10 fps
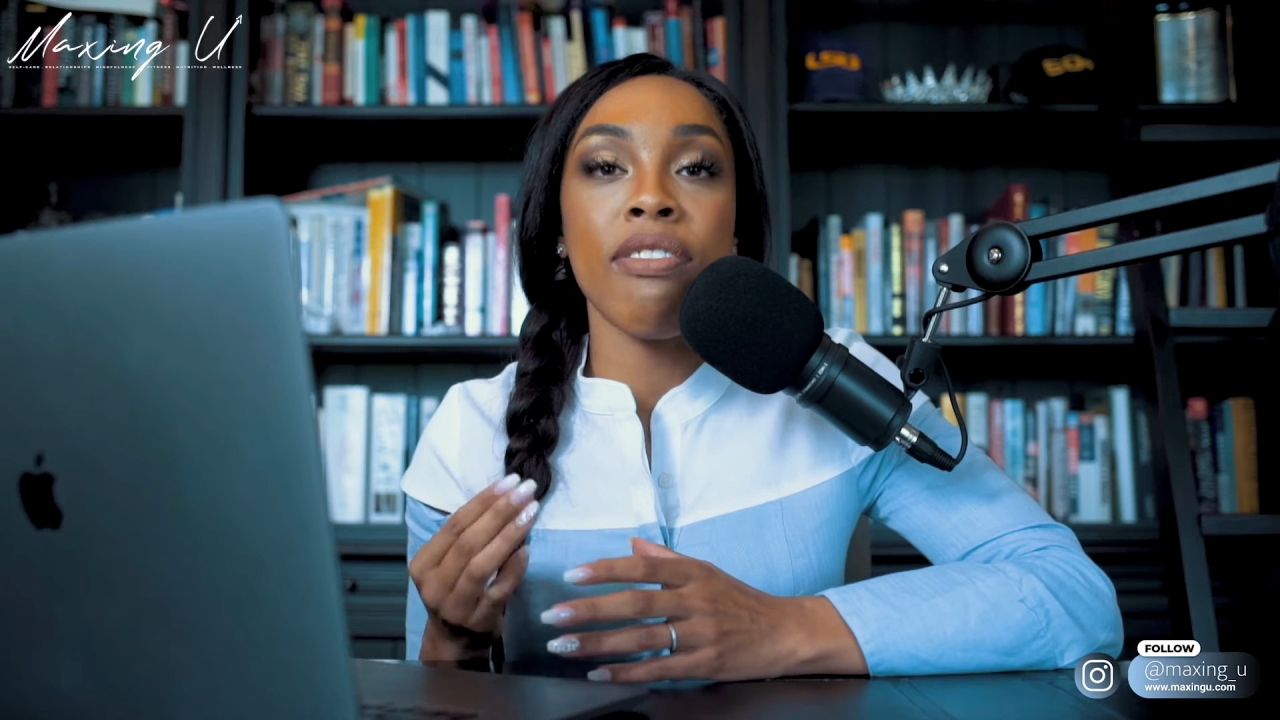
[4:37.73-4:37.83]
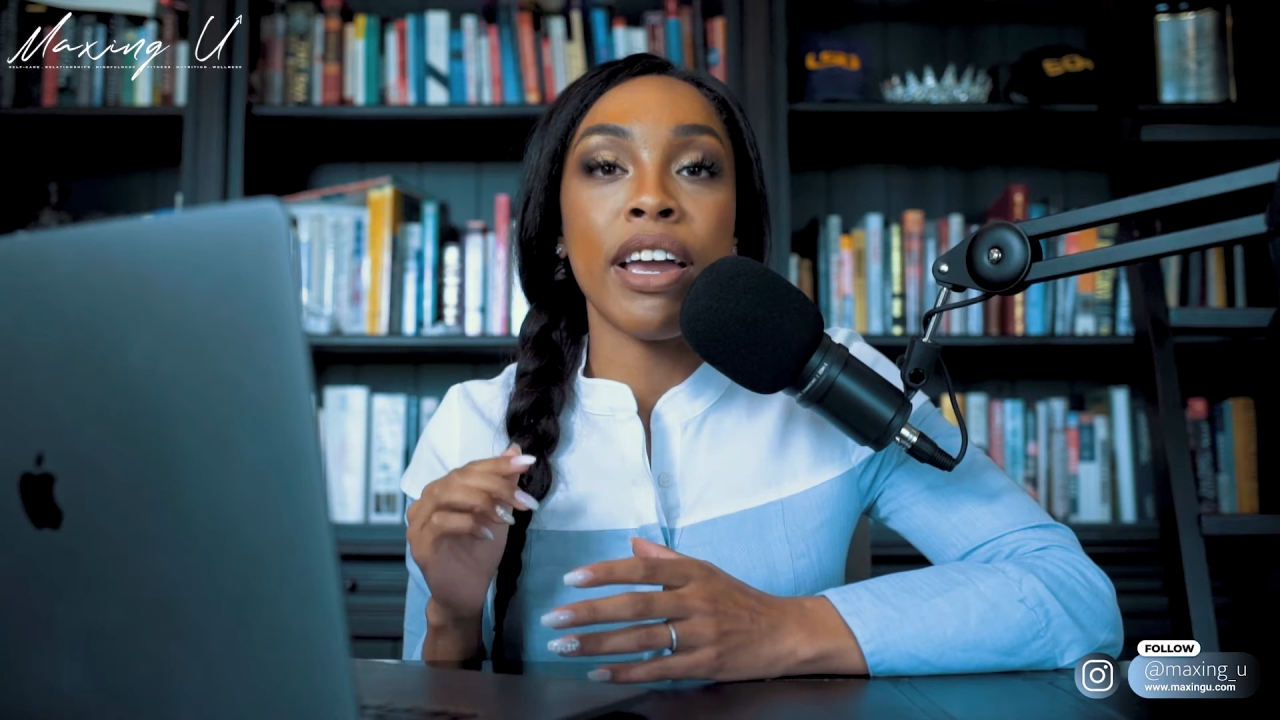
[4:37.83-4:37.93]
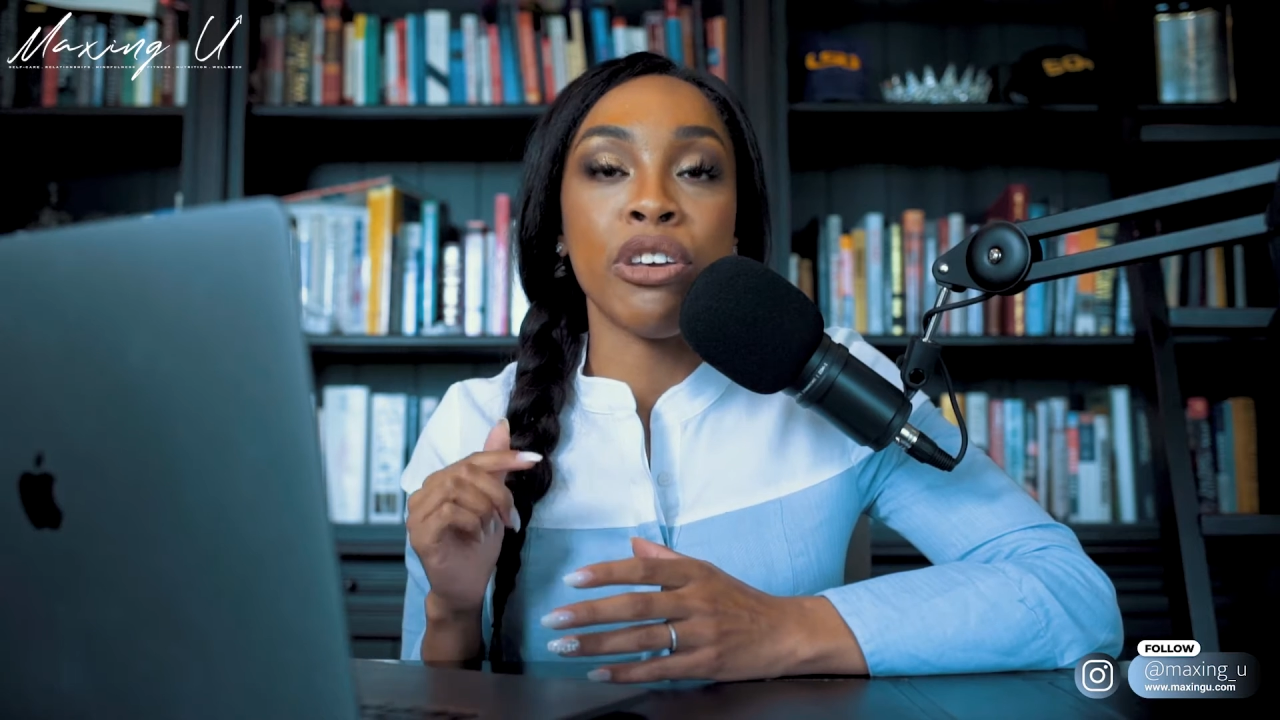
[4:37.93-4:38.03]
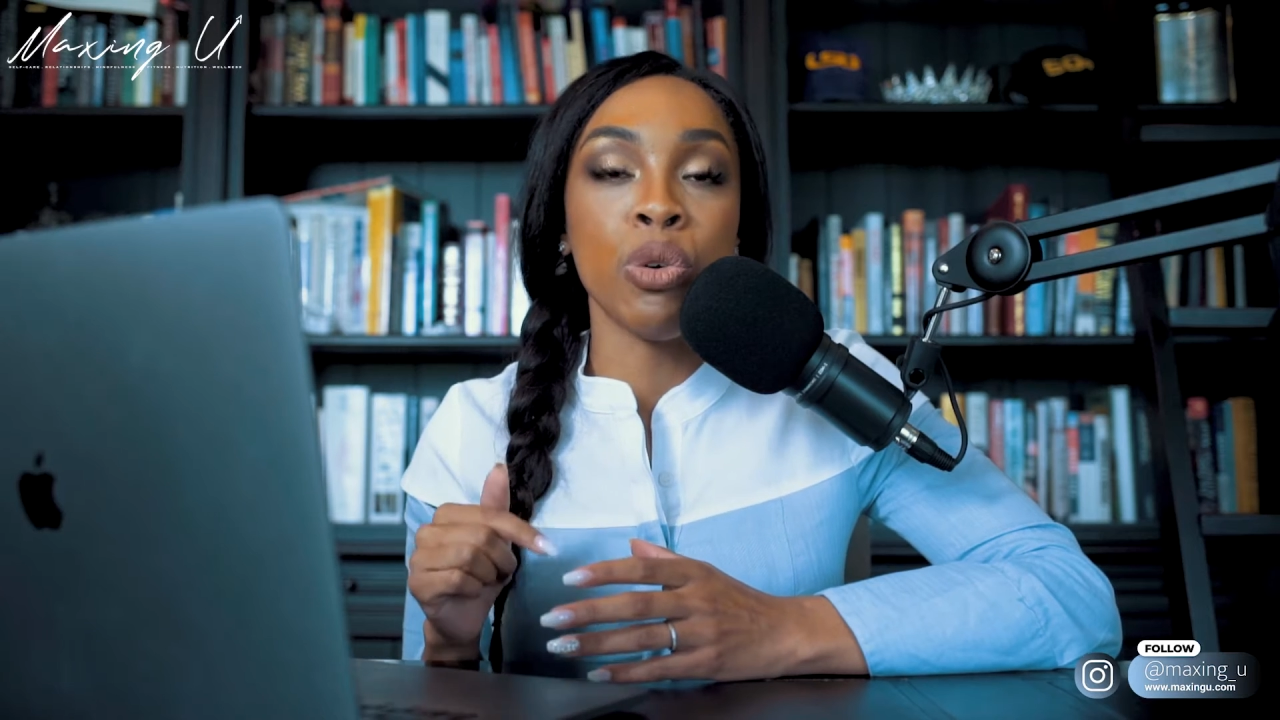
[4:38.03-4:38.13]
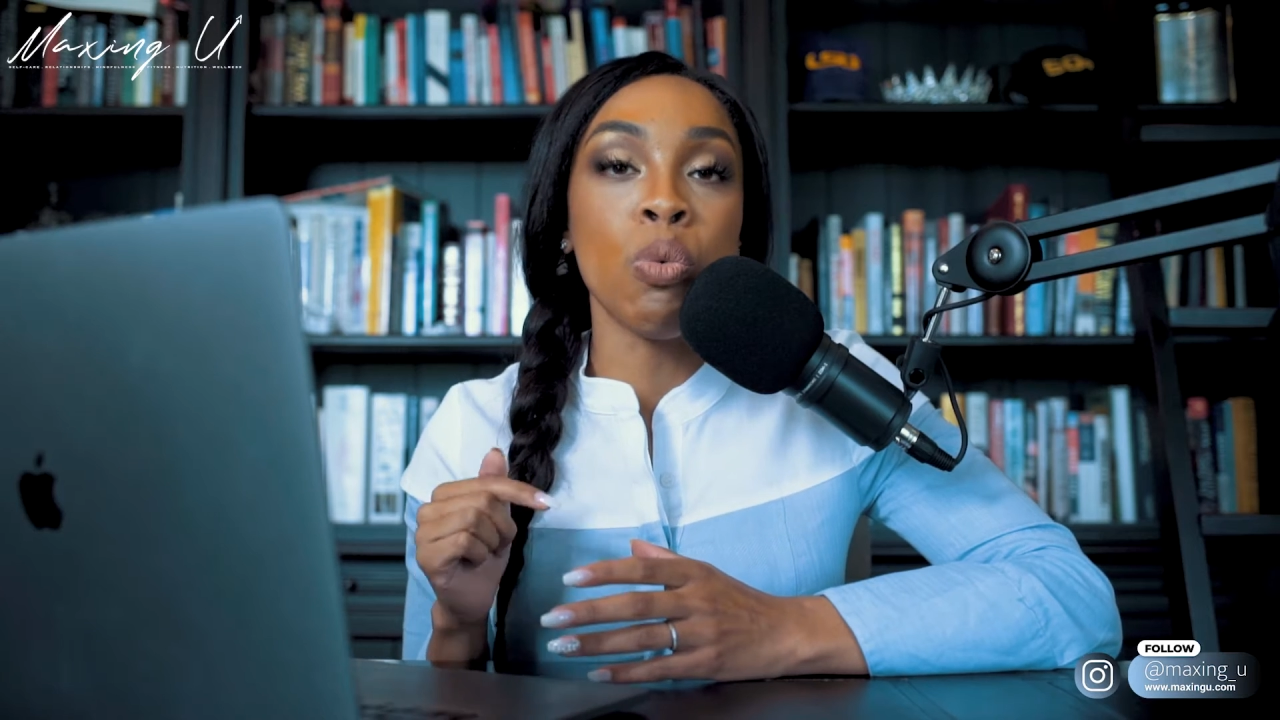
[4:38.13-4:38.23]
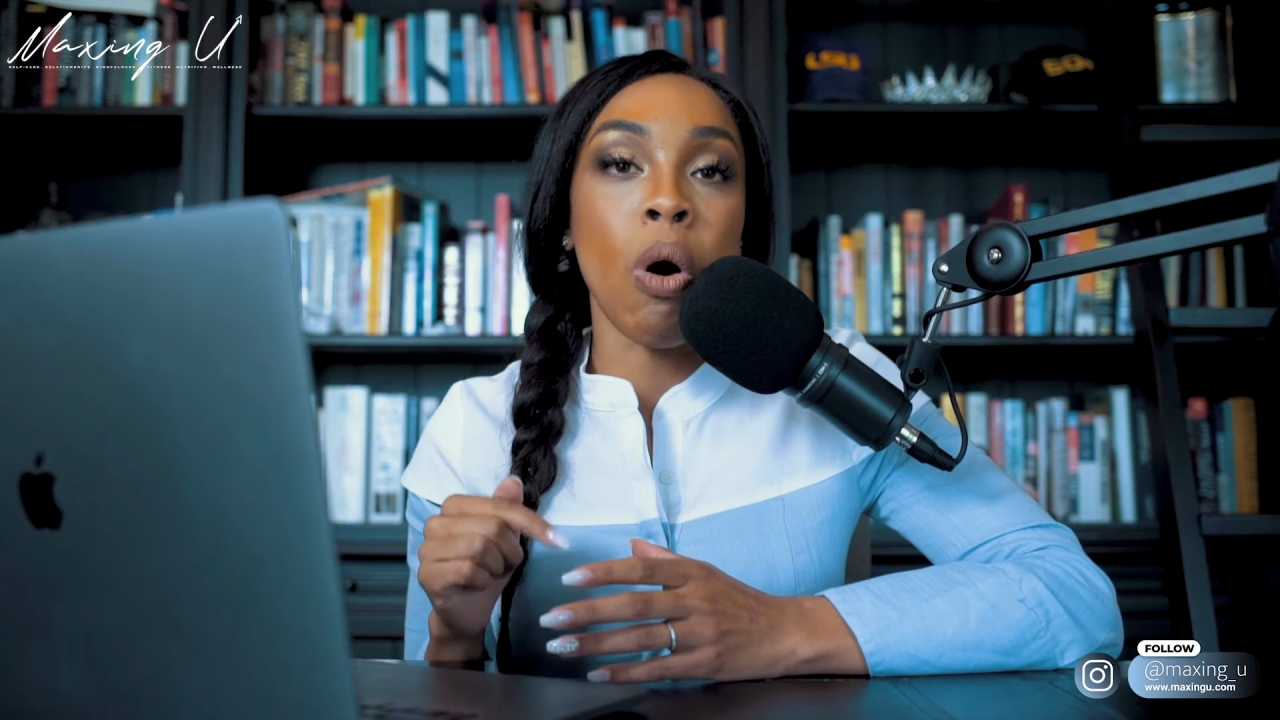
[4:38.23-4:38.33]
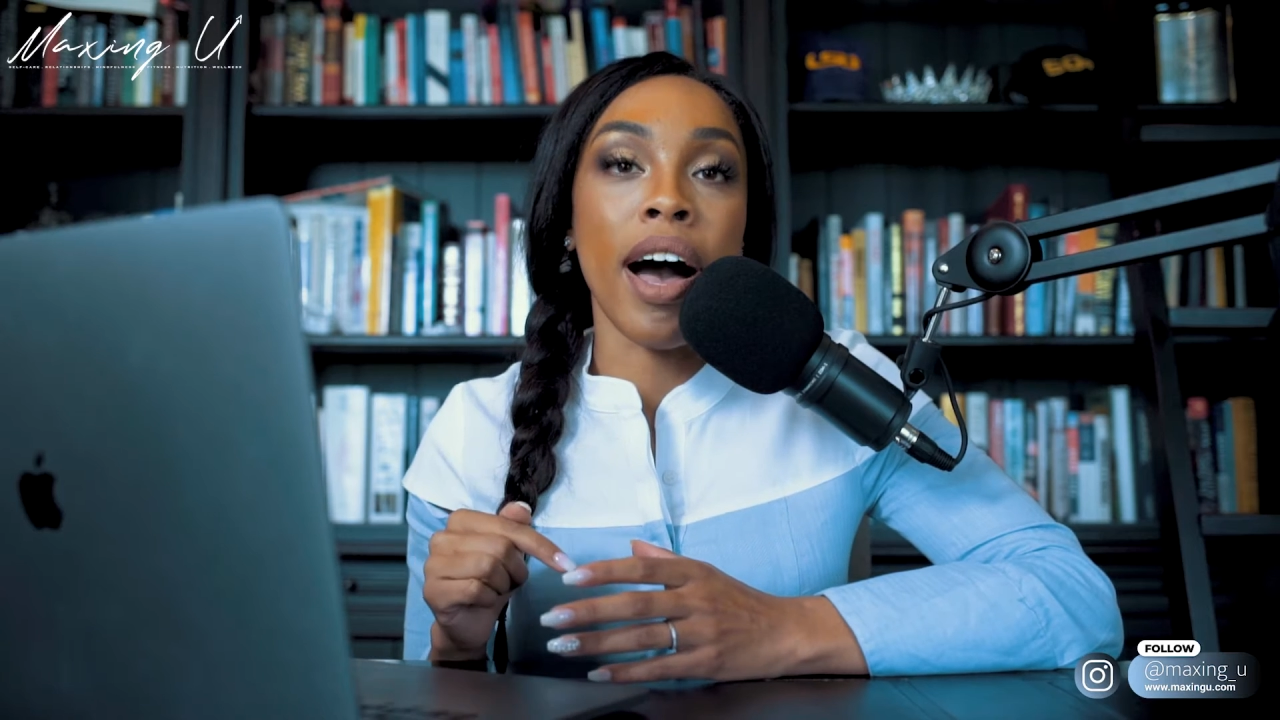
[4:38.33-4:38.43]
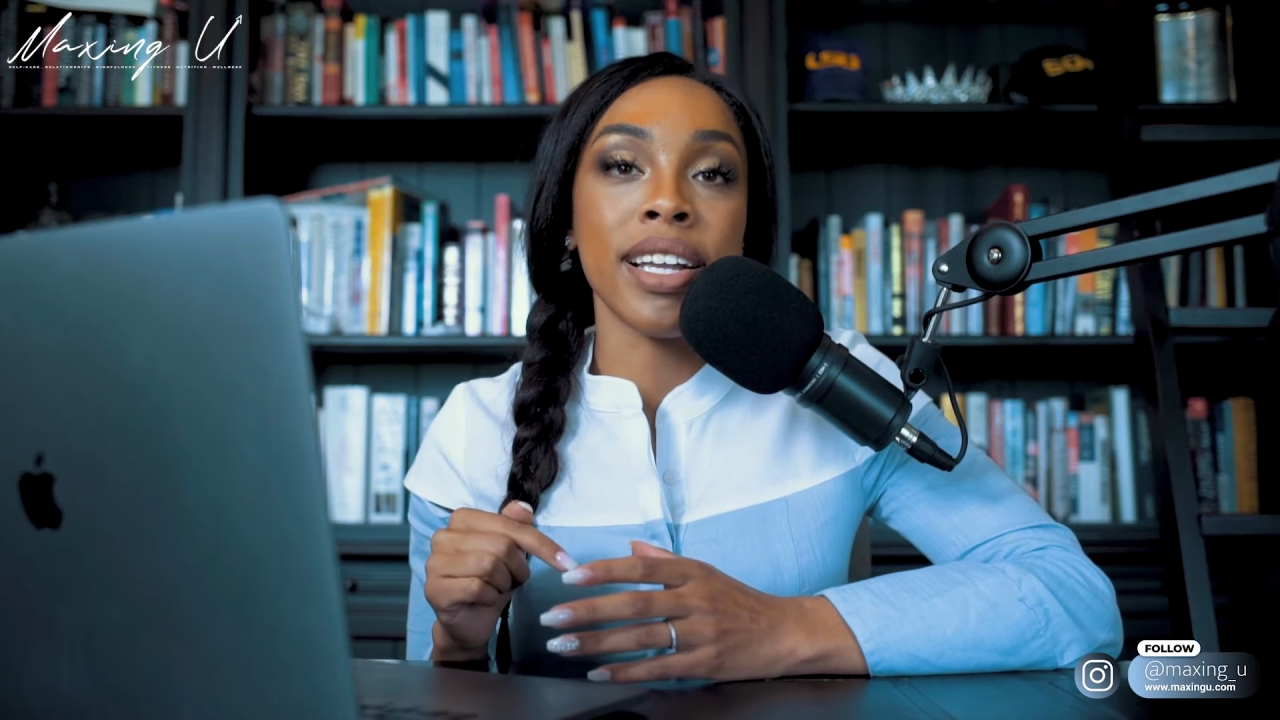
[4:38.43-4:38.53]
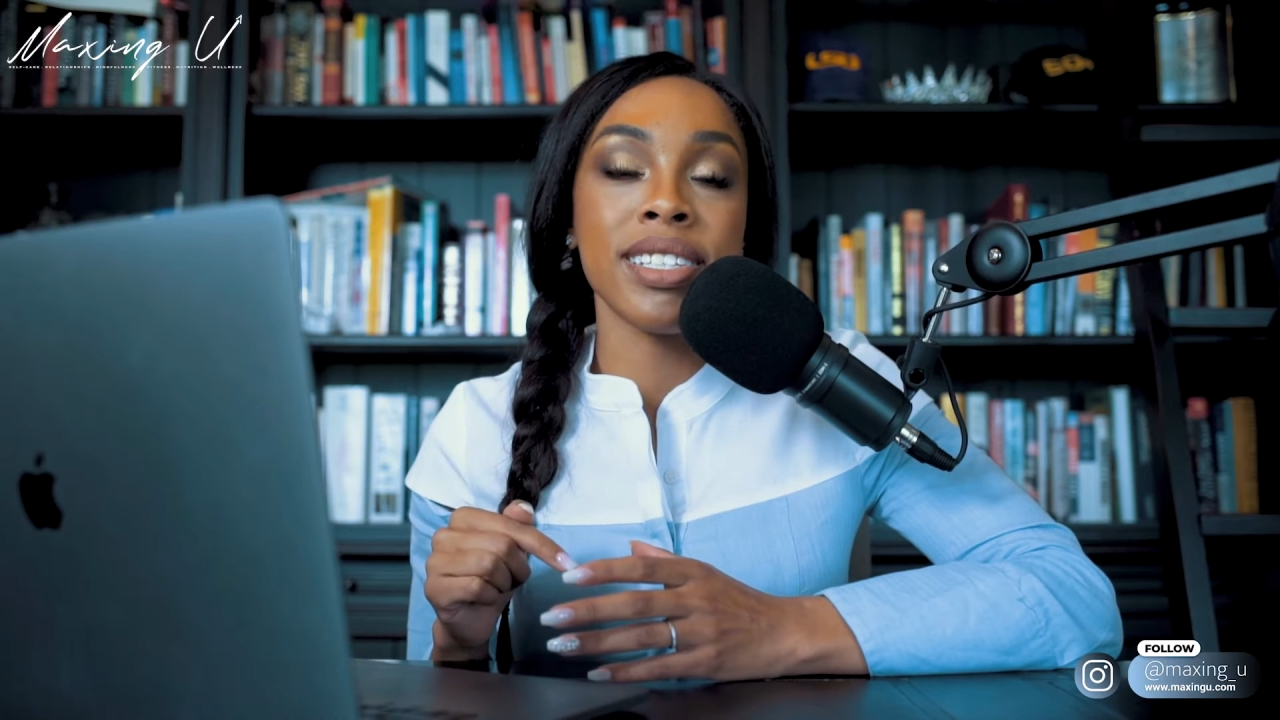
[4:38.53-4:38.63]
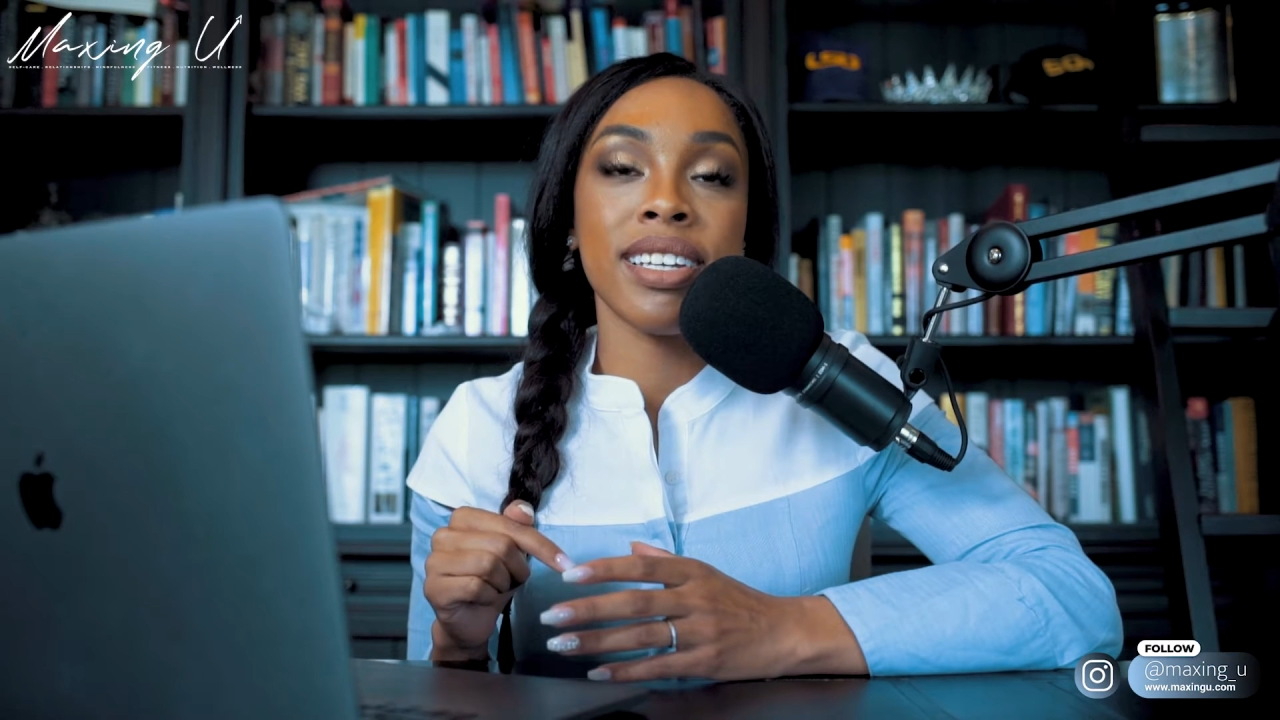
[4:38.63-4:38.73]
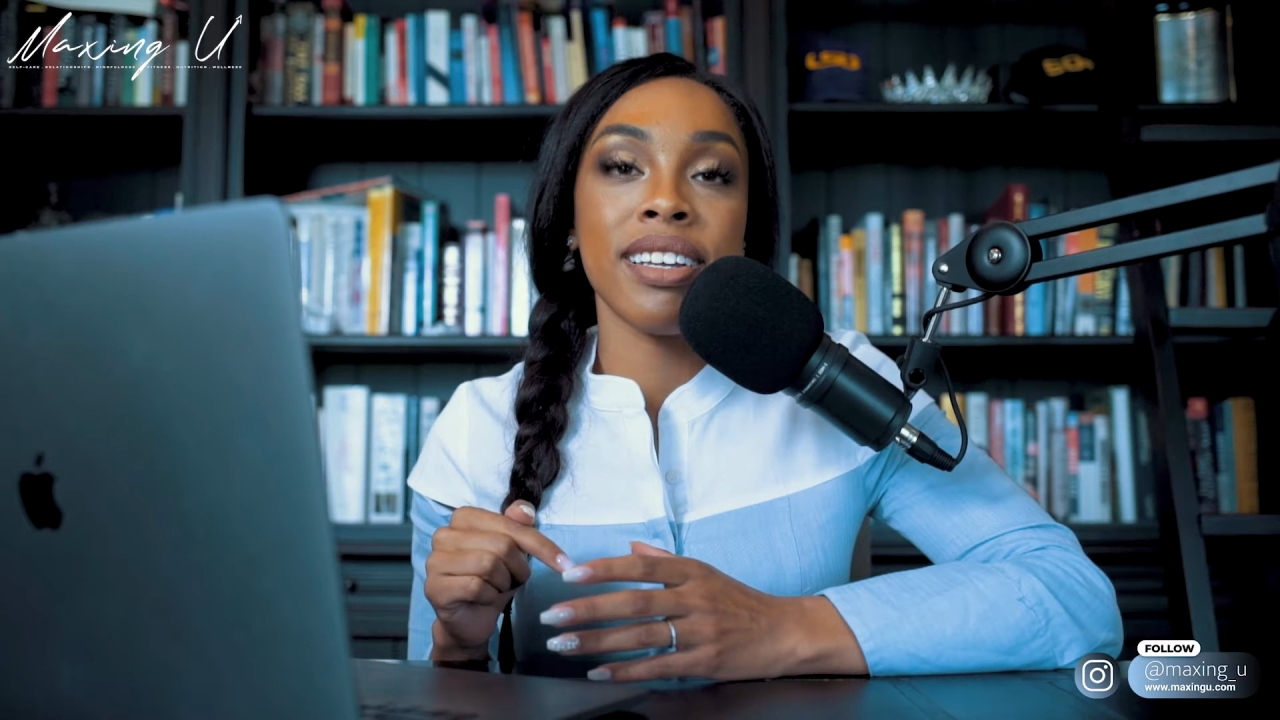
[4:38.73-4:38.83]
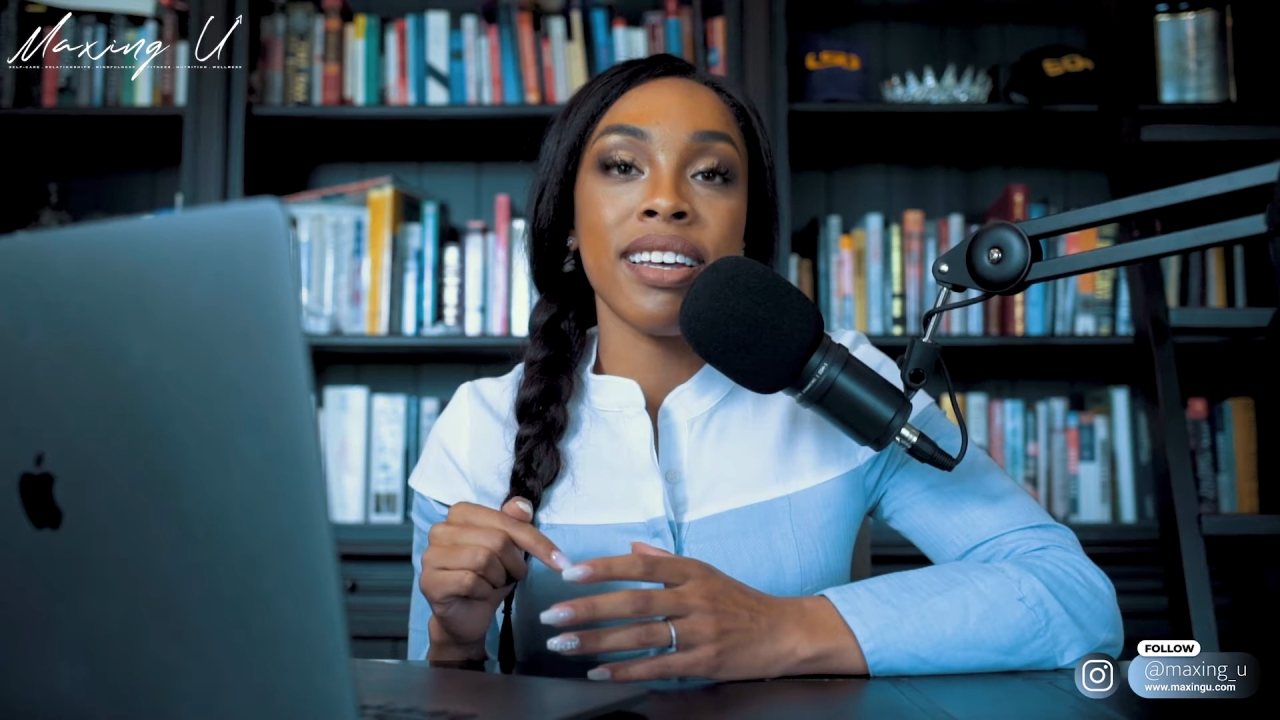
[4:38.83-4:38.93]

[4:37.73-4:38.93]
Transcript: that you want